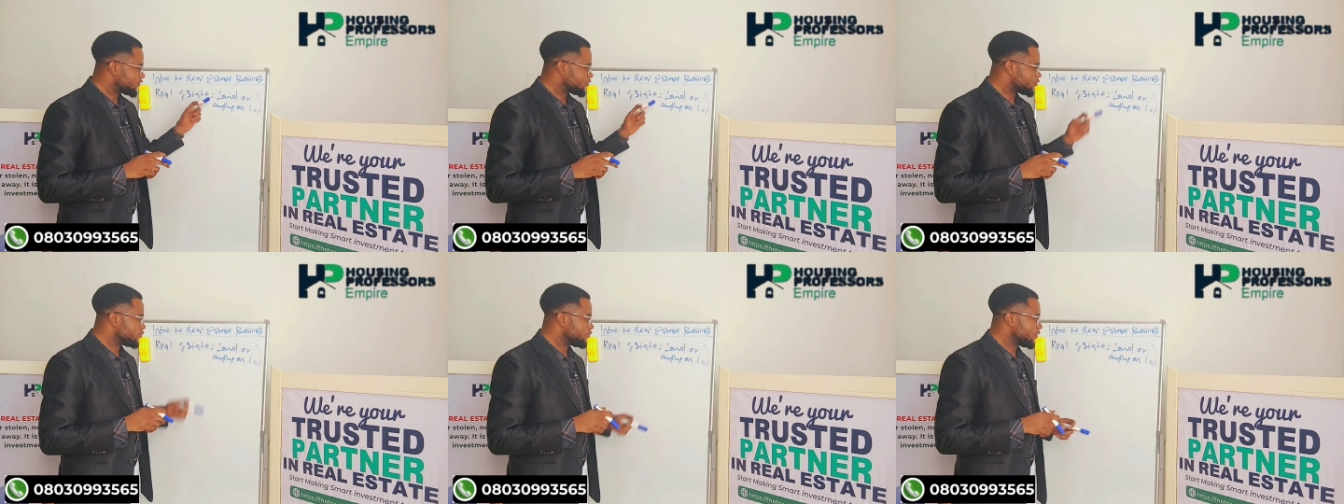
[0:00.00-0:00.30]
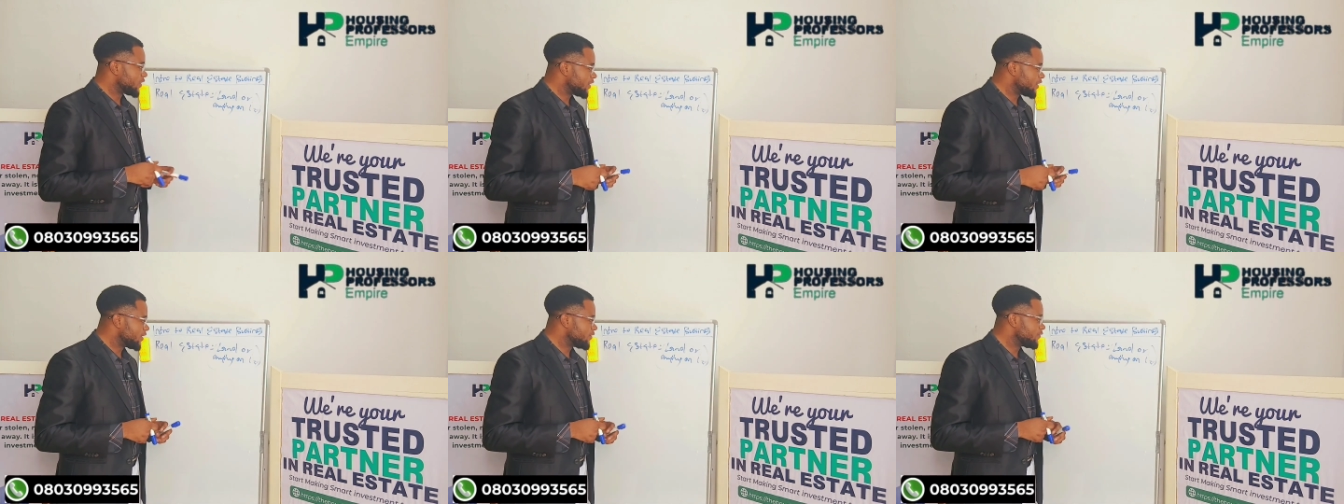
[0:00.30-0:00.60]
to
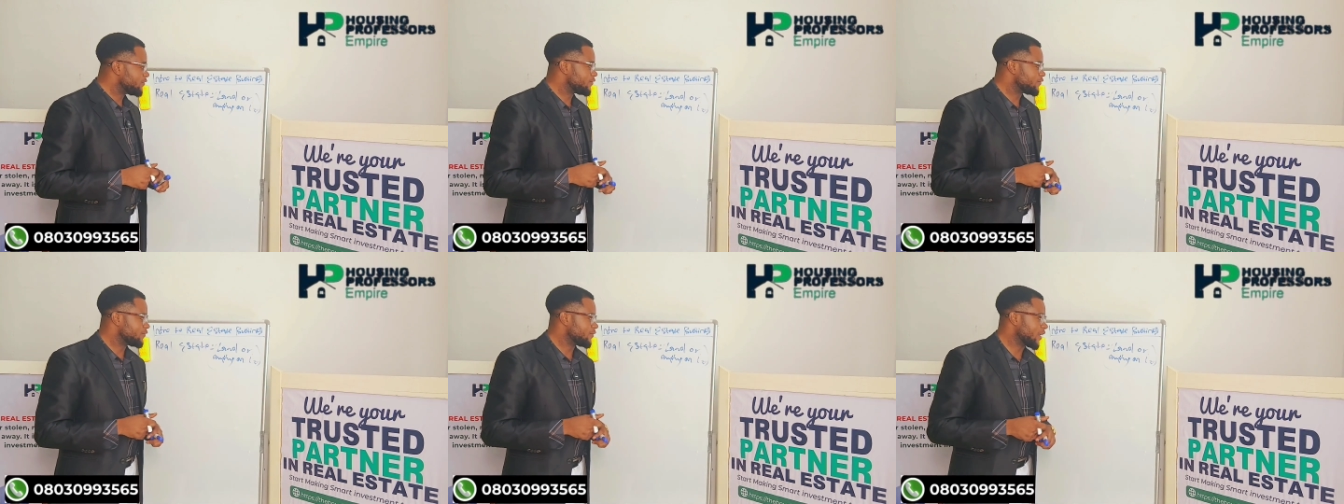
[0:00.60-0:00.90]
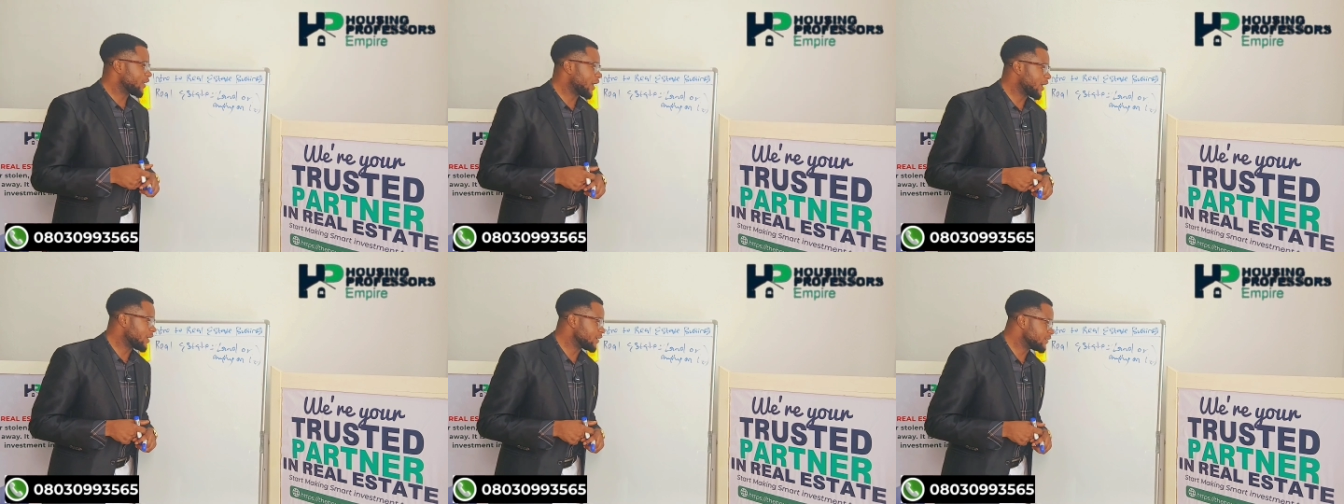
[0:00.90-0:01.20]
believe
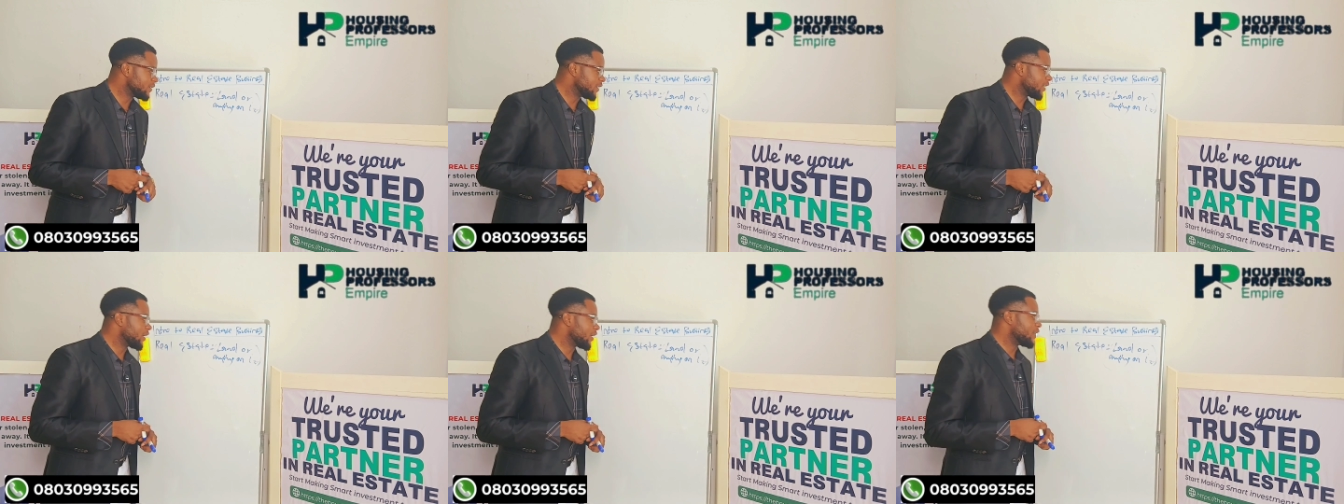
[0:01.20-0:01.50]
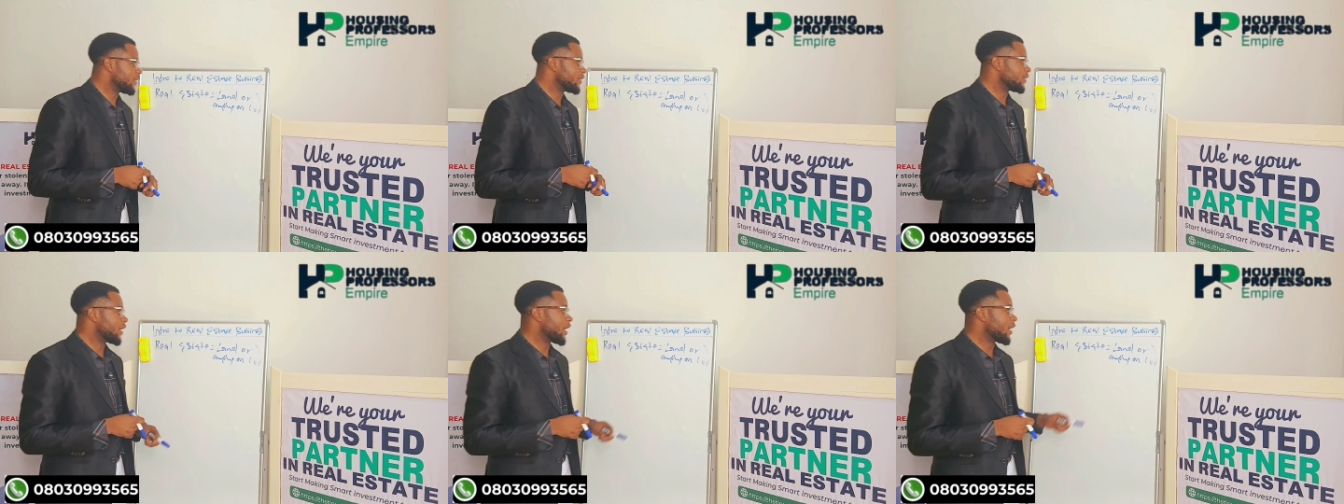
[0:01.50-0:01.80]
and
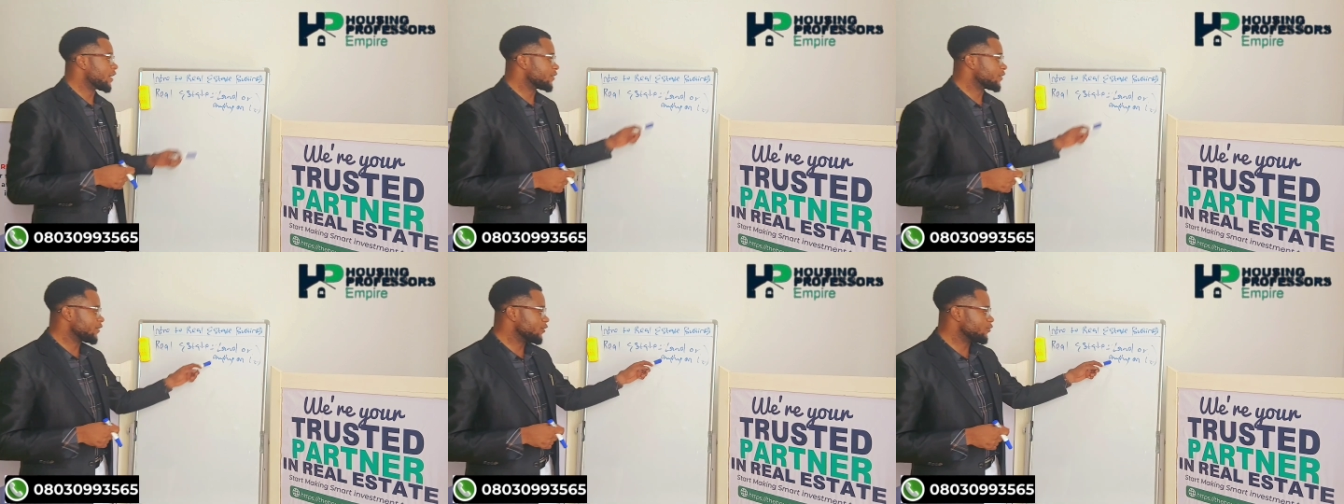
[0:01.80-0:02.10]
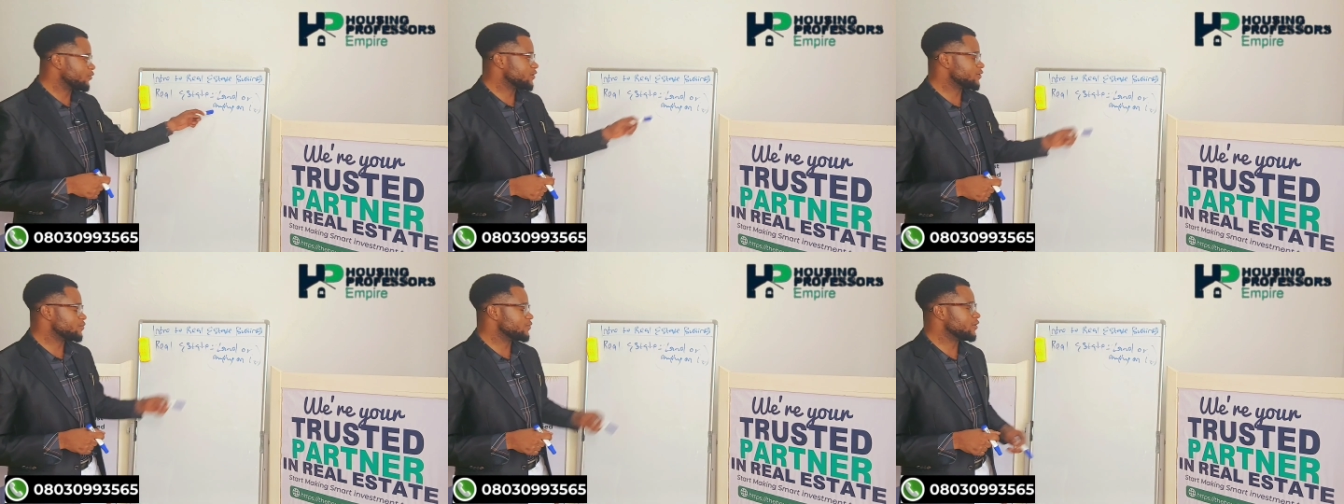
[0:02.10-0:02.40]
agree
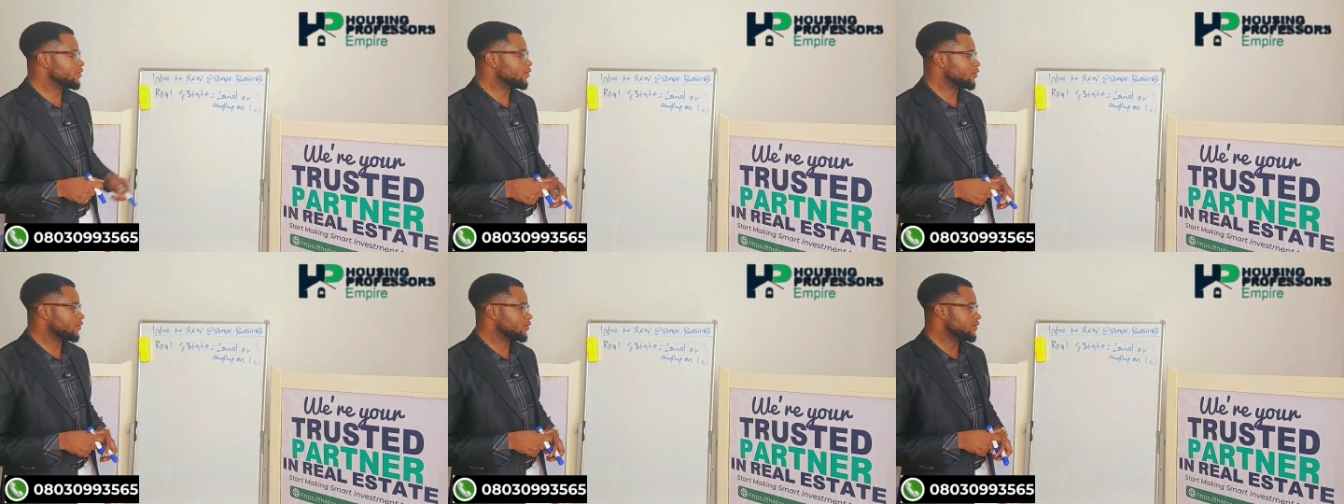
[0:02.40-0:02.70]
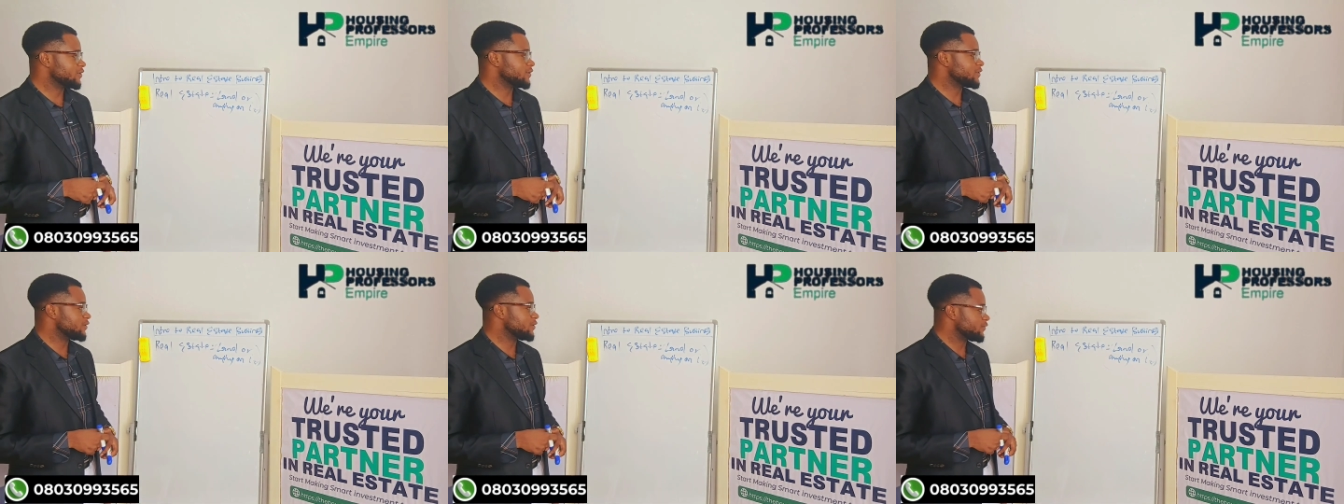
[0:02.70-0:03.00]
with me on
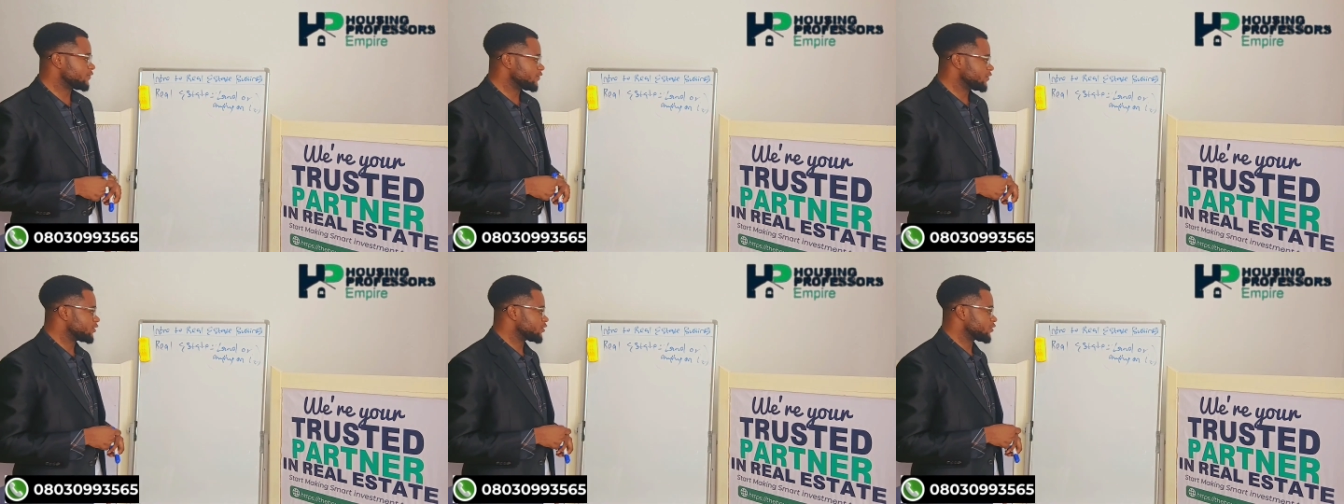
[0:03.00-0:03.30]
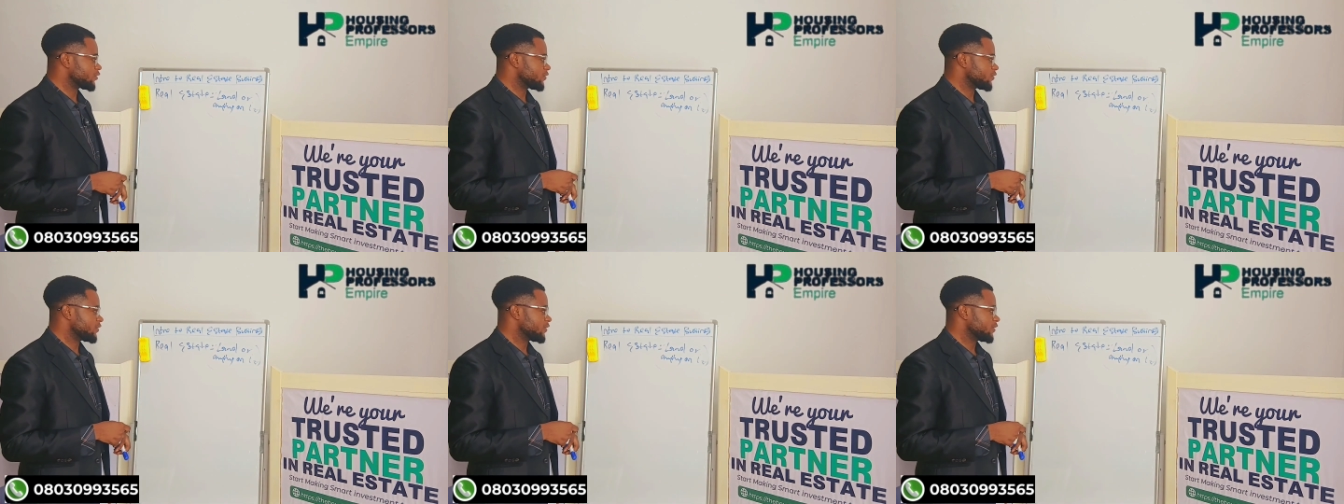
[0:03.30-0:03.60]
this
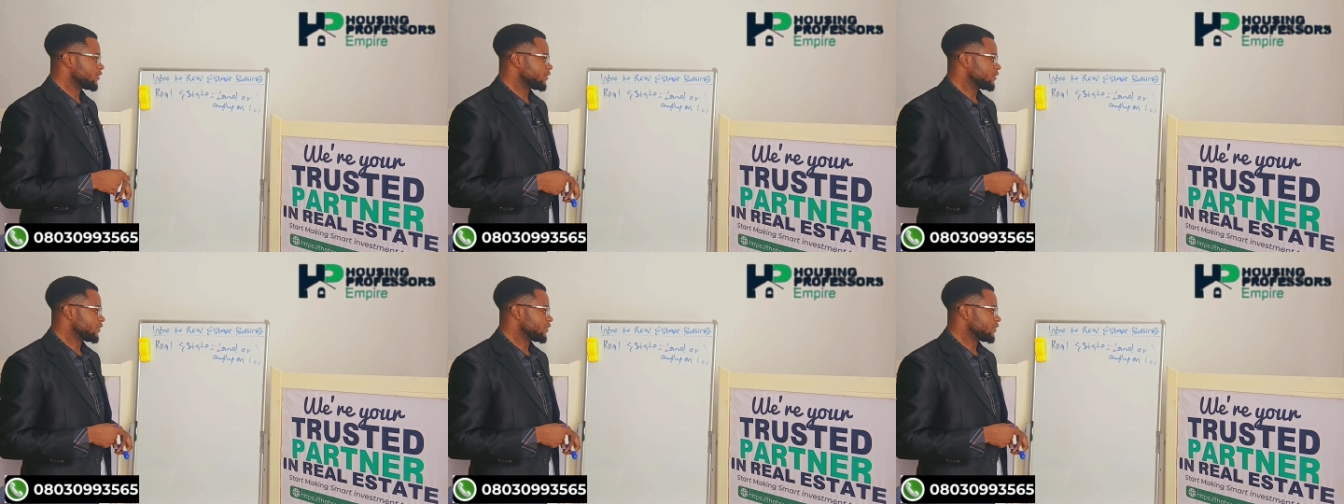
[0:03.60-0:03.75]
definition